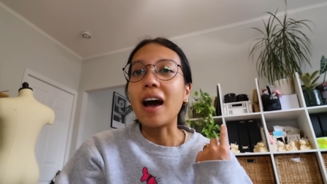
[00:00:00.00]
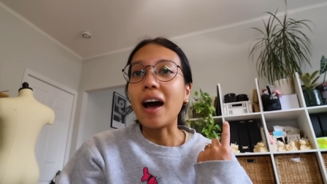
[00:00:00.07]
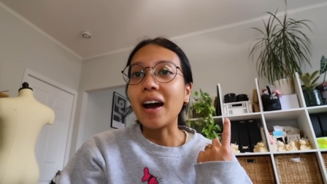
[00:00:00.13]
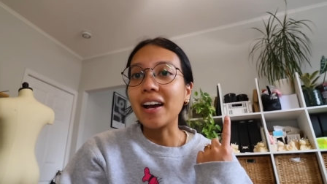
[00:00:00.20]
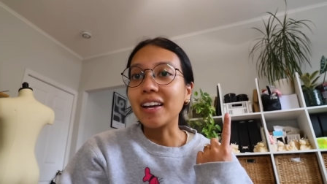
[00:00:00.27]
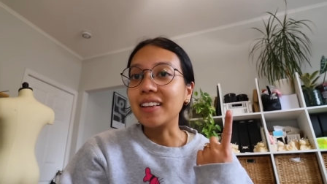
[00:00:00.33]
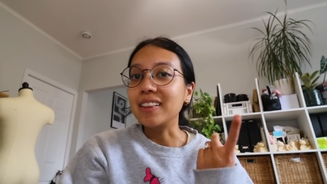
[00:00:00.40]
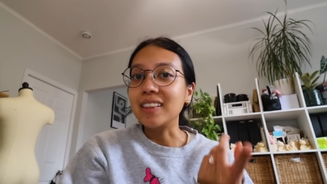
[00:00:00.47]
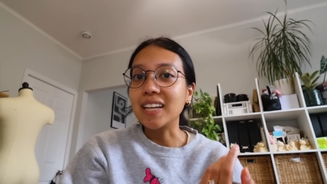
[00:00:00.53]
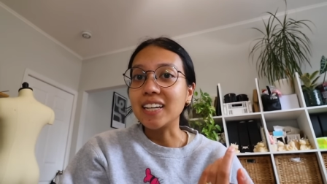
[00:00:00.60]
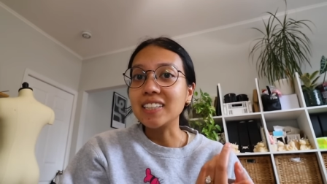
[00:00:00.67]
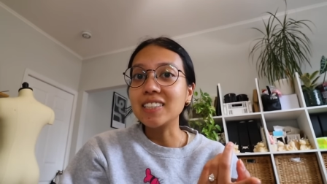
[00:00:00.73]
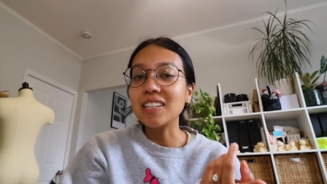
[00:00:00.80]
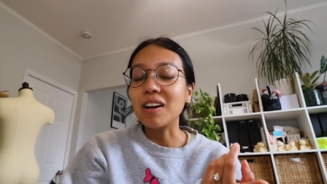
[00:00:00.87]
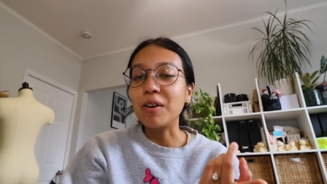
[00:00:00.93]
I
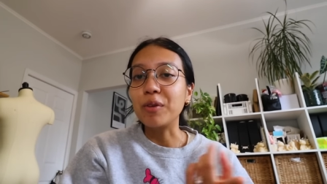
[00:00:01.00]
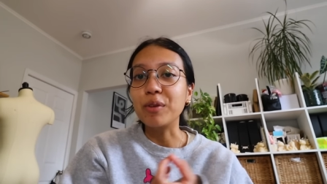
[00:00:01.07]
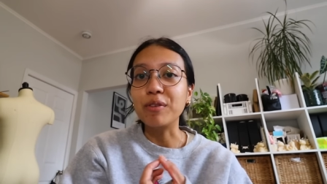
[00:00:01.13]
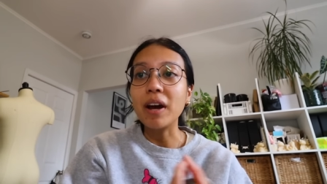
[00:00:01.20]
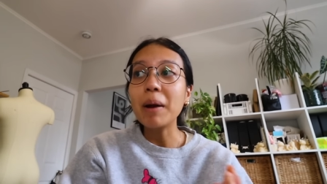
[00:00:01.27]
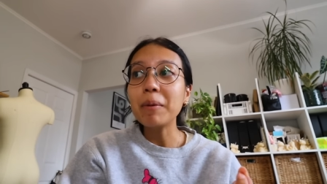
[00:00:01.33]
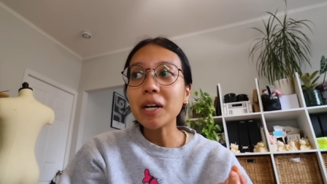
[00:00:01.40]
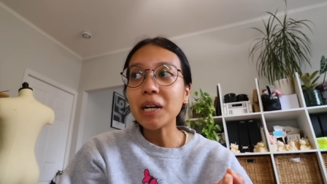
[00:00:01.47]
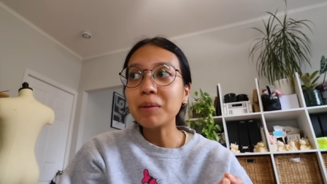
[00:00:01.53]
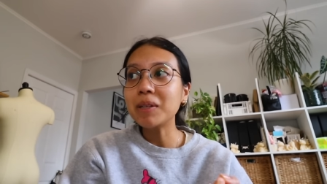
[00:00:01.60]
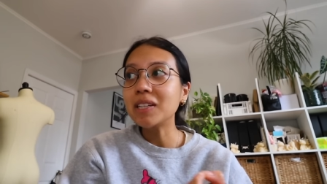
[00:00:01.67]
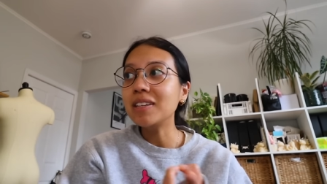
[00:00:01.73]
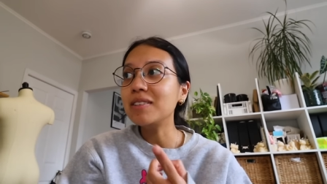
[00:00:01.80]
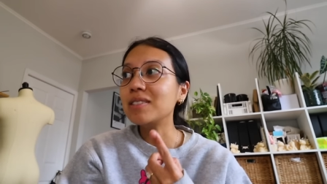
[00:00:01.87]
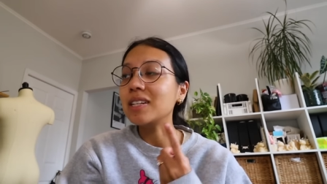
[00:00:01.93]
linked all the fabric I
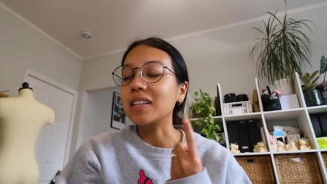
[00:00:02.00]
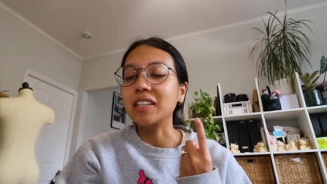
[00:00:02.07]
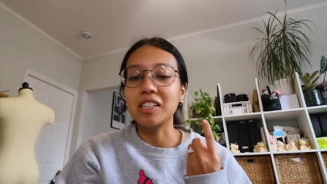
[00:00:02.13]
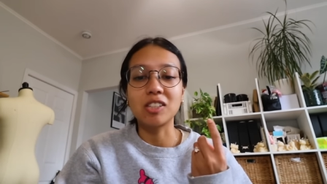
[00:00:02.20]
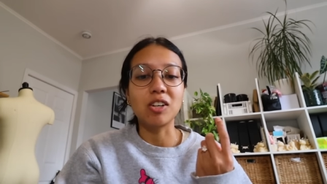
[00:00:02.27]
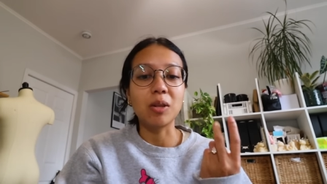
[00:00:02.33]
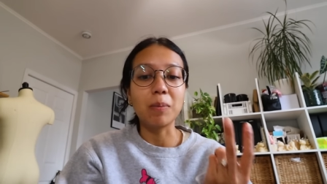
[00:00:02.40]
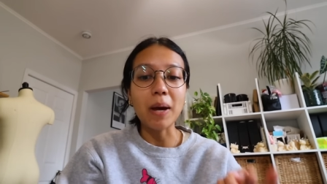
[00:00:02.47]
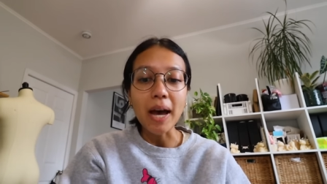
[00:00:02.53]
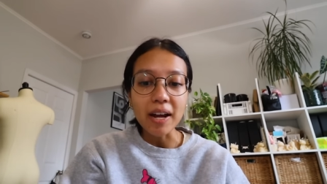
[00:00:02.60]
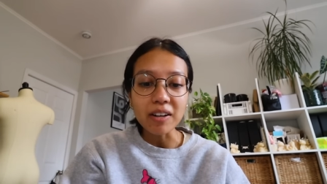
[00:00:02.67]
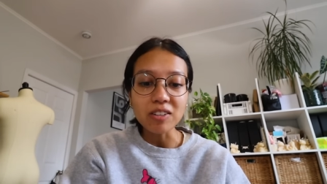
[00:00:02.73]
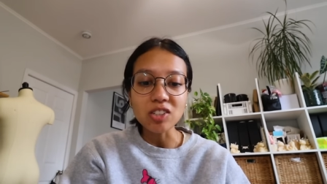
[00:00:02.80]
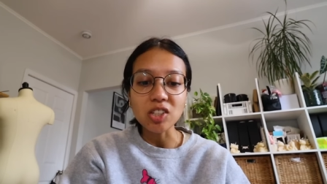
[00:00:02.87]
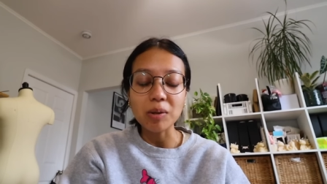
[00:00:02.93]
want to use. I linked all the
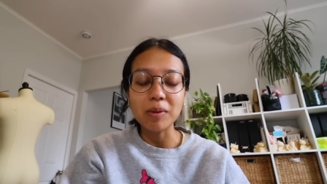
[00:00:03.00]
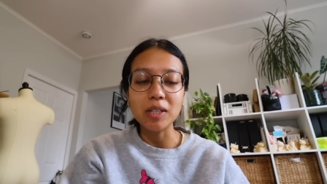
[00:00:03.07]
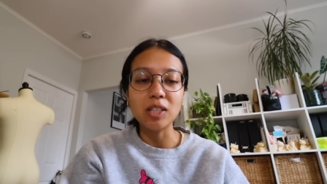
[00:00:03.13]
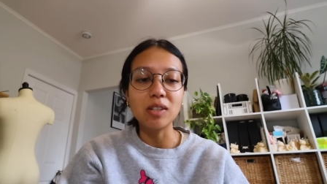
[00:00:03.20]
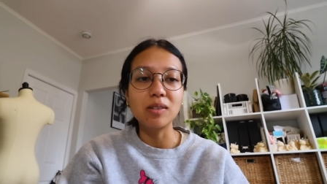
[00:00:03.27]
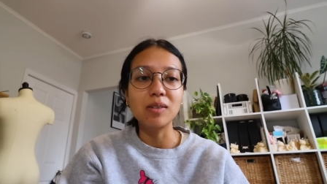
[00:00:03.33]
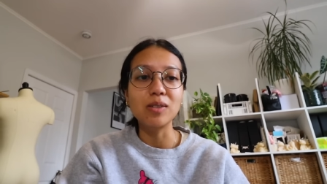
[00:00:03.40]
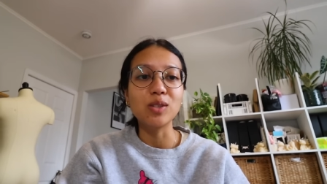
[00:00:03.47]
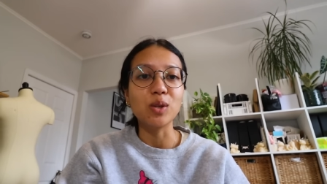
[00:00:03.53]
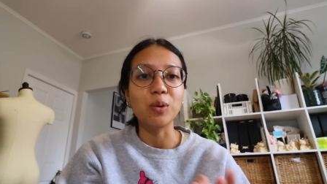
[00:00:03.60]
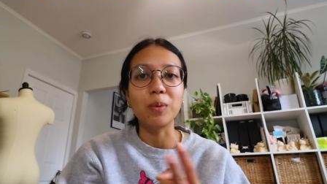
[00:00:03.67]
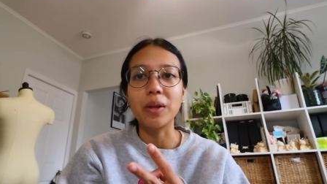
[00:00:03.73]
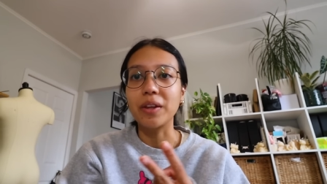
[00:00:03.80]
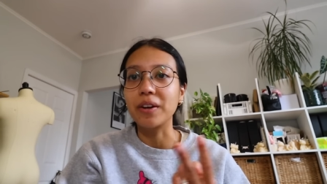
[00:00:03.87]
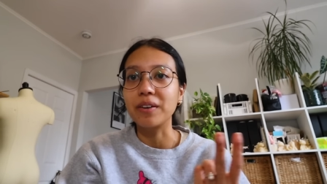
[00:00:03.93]
patterns I want to use
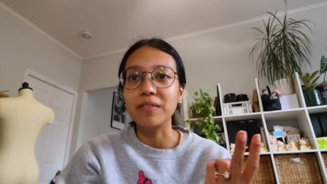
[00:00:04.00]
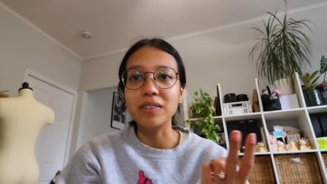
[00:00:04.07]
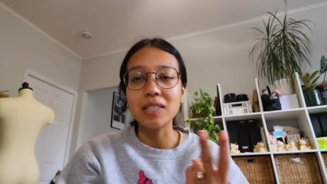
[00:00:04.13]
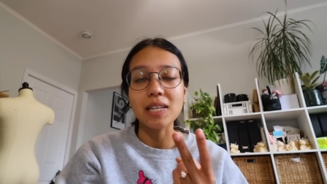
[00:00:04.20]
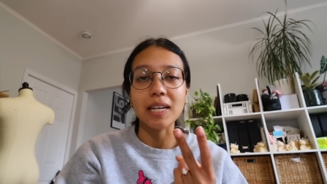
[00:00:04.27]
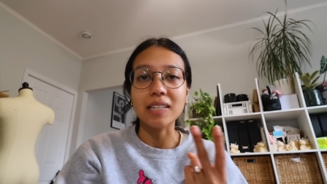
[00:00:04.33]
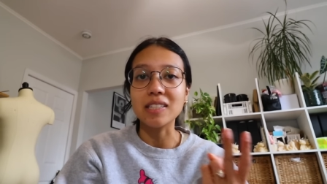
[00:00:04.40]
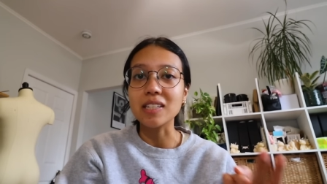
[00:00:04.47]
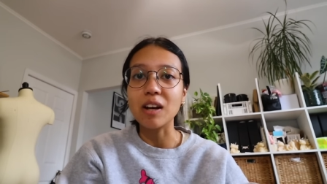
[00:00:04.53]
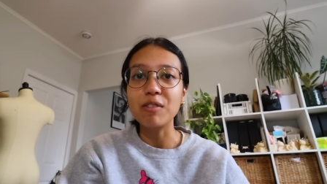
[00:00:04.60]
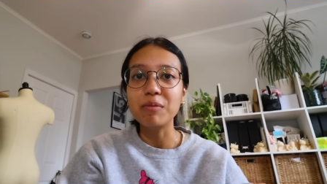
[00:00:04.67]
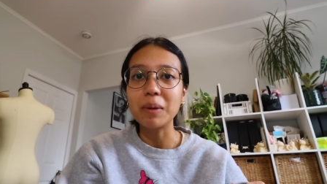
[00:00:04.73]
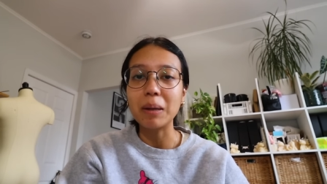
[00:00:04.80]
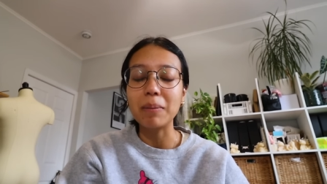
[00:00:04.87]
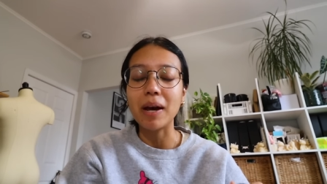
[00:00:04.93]
or whether it's like a
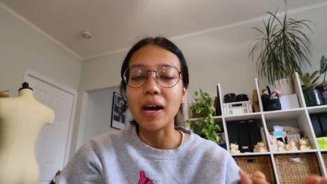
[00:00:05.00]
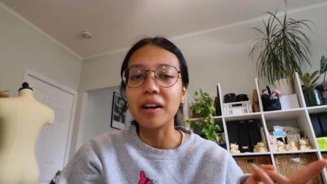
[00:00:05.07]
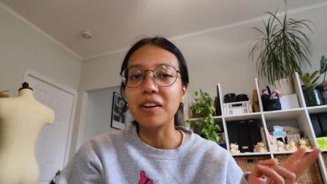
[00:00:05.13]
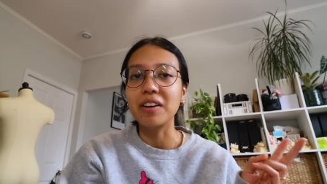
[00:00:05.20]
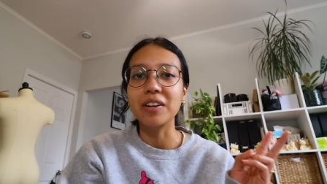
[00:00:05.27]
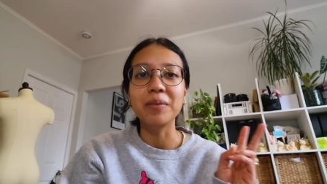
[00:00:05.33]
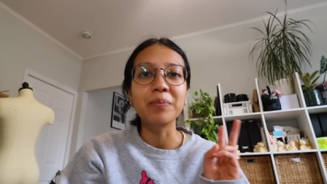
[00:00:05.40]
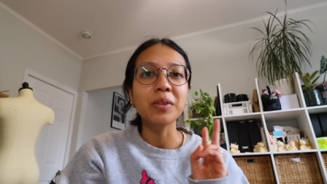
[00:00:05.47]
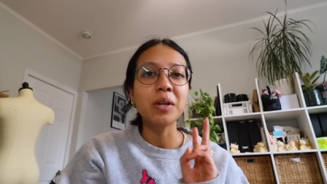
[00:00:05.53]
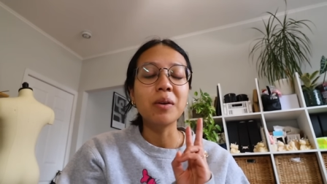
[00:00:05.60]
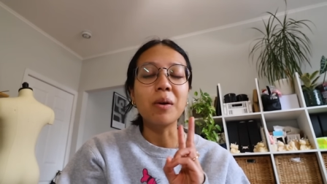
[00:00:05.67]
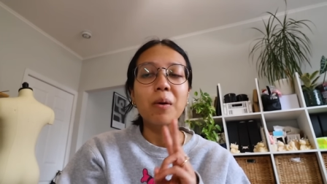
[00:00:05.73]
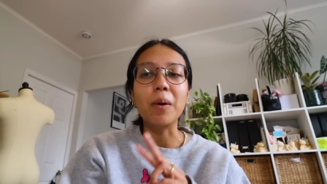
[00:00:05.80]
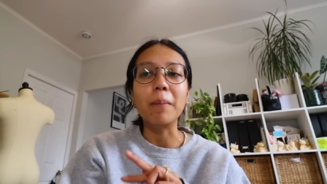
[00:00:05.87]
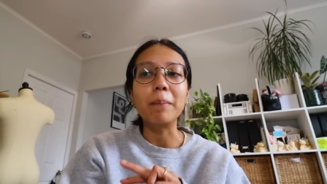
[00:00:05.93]
self-made pattern
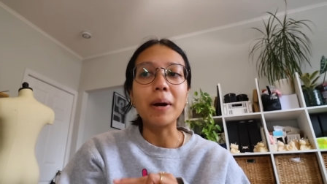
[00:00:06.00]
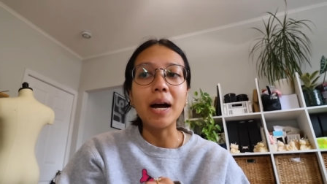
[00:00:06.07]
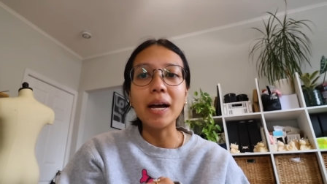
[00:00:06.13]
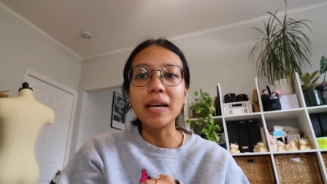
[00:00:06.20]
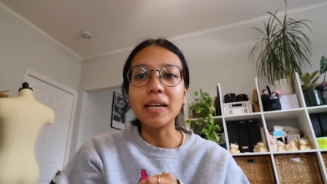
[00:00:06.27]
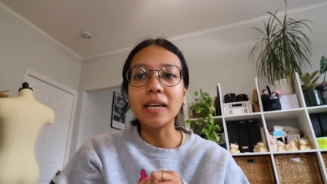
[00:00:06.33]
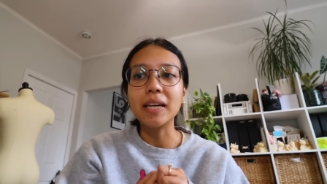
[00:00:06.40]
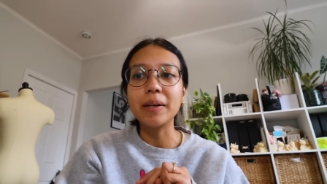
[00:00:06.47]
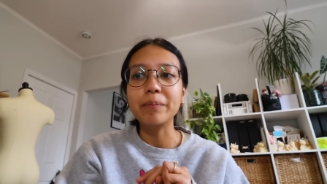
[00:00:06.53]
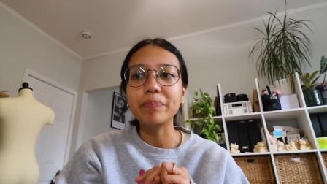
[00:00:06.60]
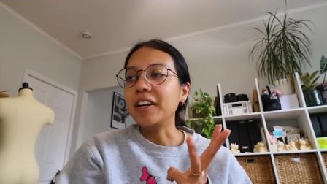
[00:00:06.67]
or I'm buying it.